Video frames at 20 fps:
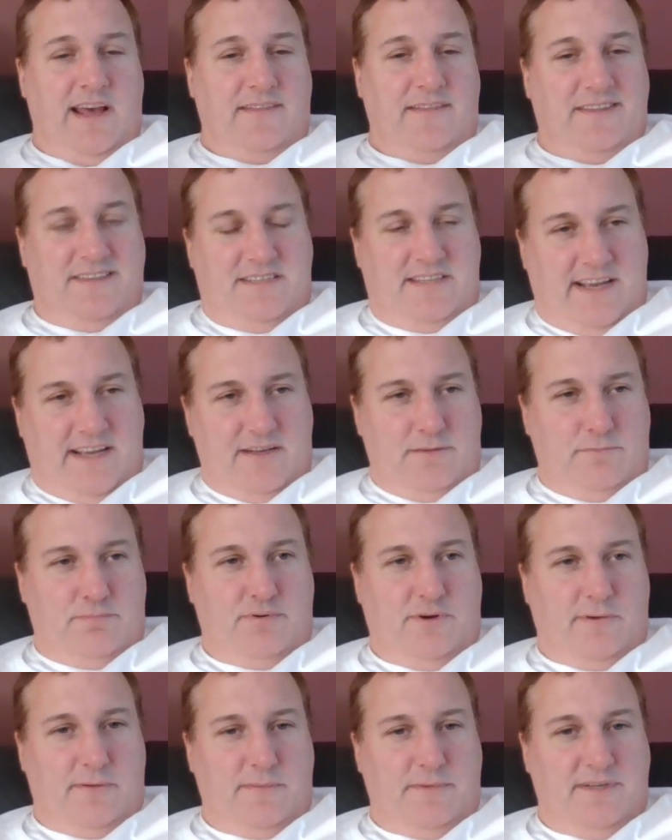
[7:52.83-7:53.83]
And the second
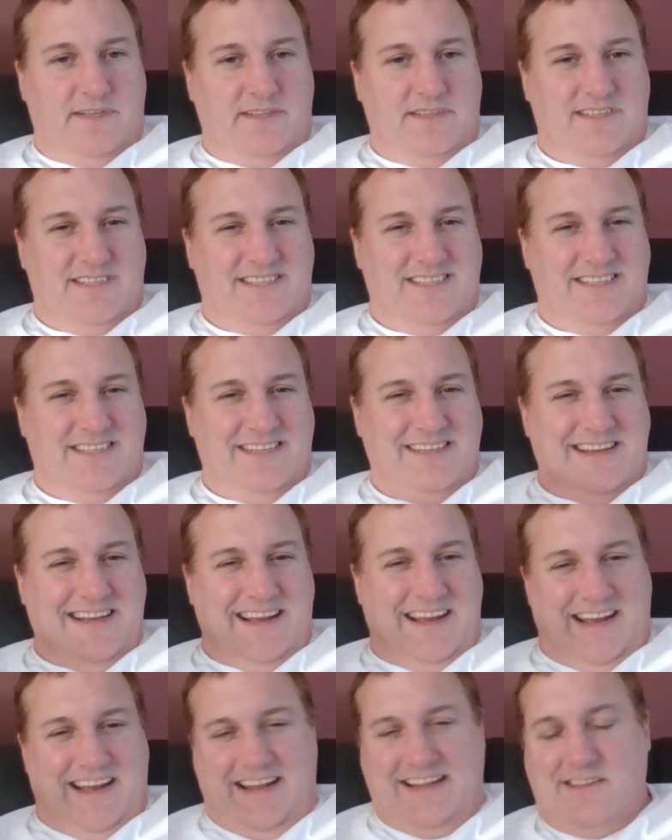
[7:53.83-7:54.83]
problem is she
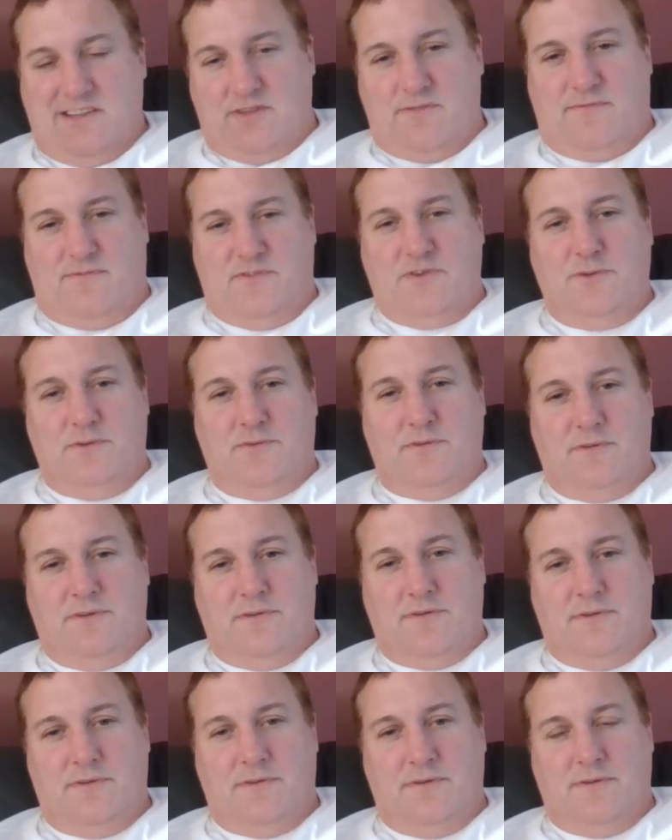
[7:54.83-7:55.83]
ate the food.
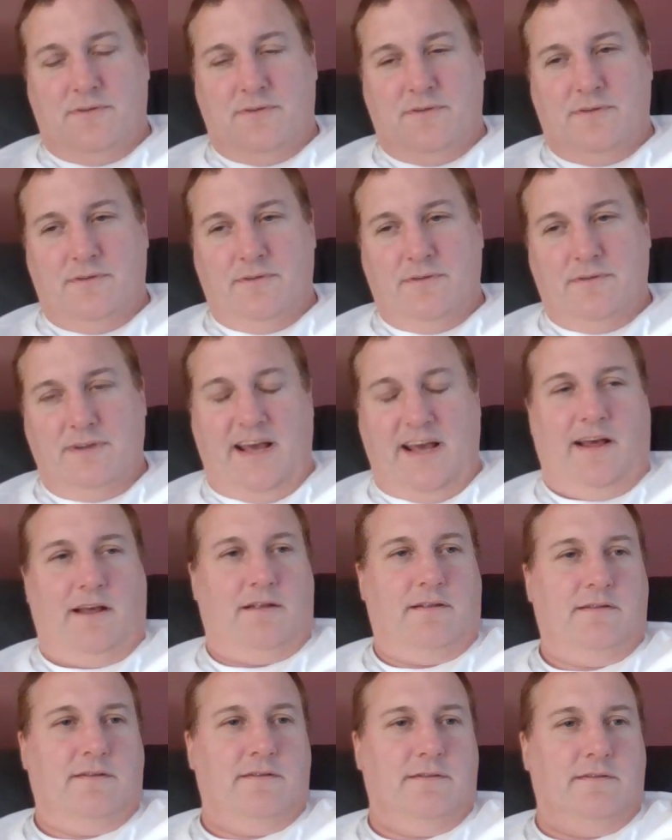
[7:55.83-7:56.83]

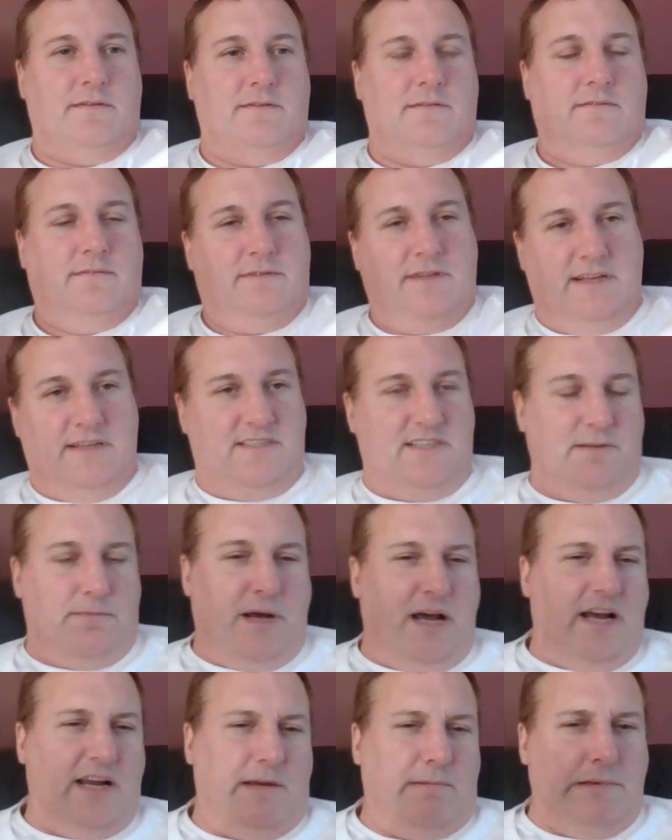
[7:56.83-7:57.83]
Now, there's some
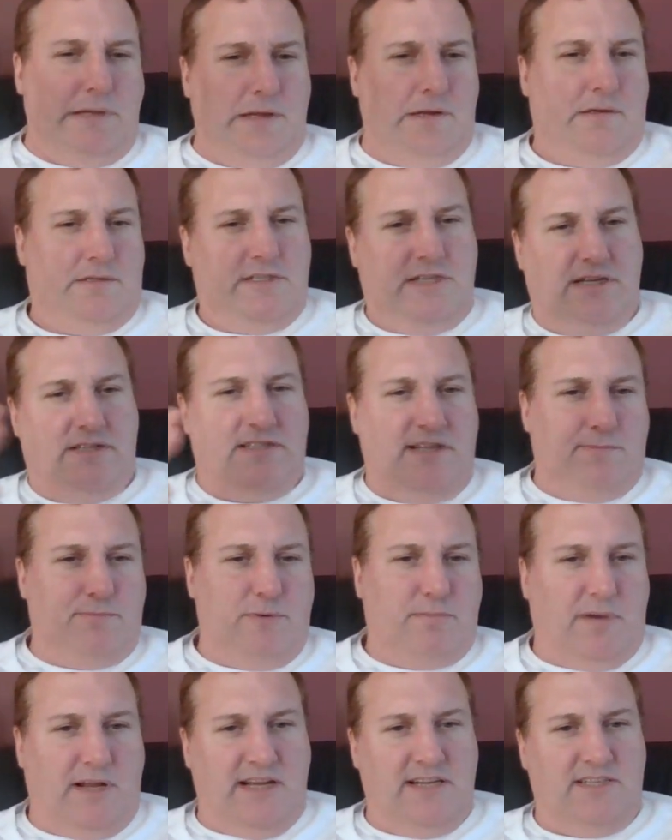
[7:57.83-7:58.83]
argument that oh, she had
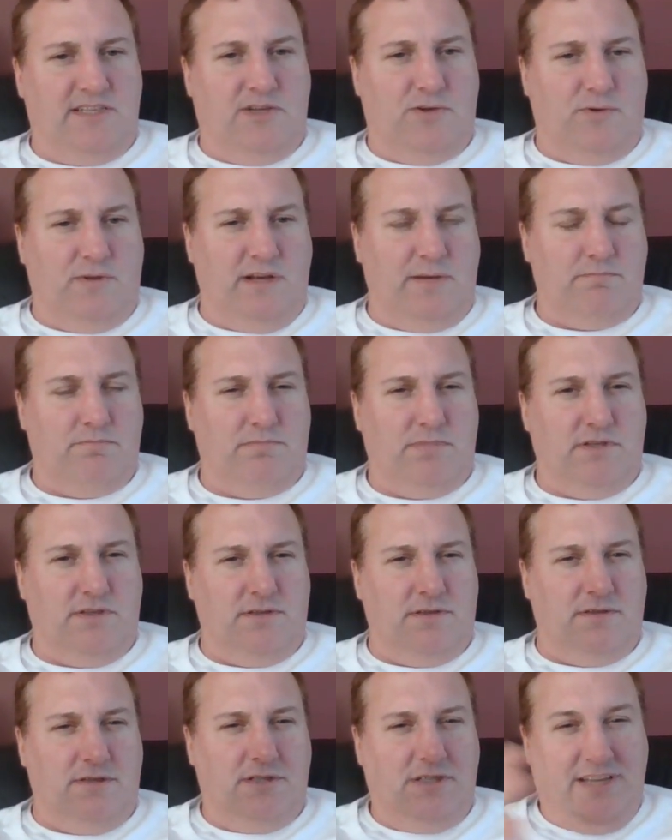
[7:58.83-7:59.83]
separate plates and all that, but
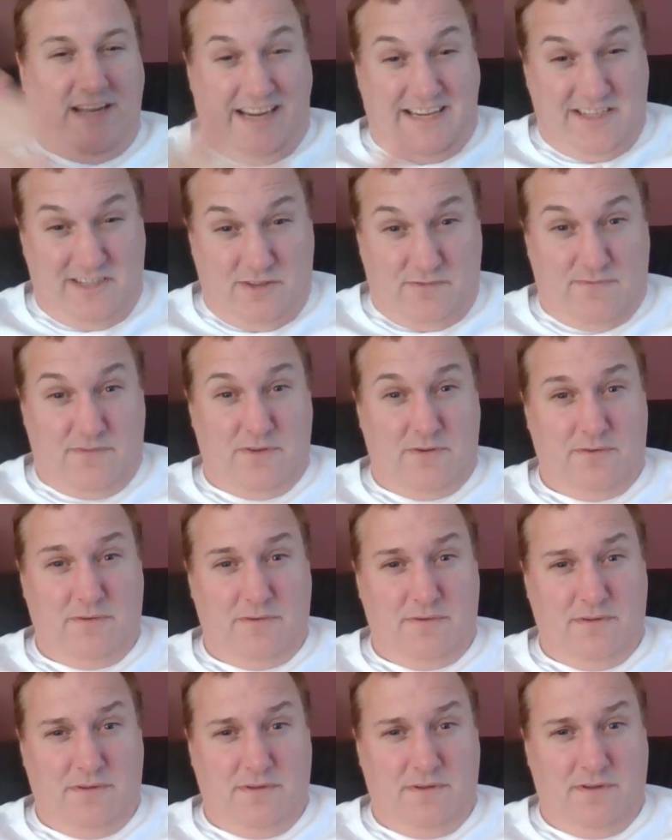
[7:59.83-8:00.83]
she ate the
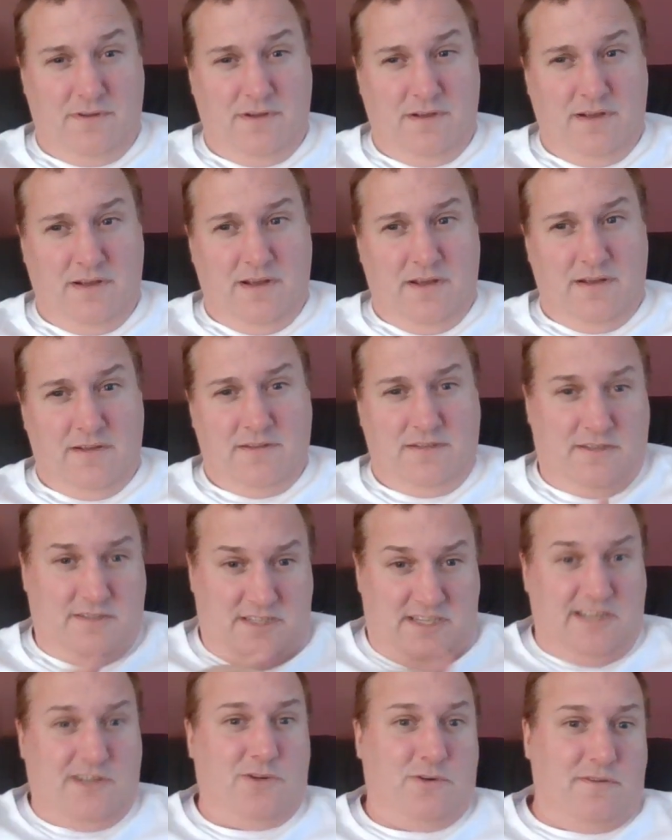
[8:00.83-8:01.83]
food. So
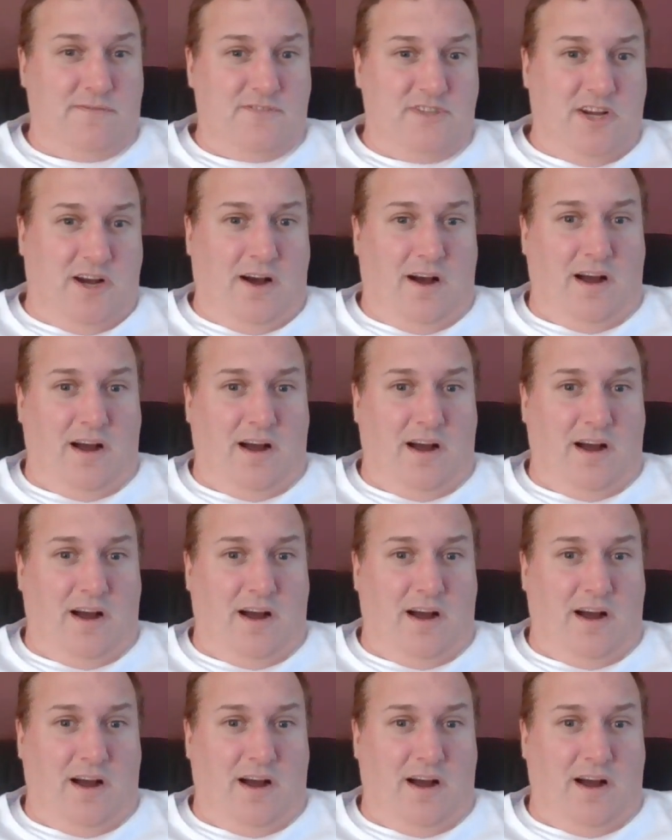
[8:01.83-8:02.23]
she could have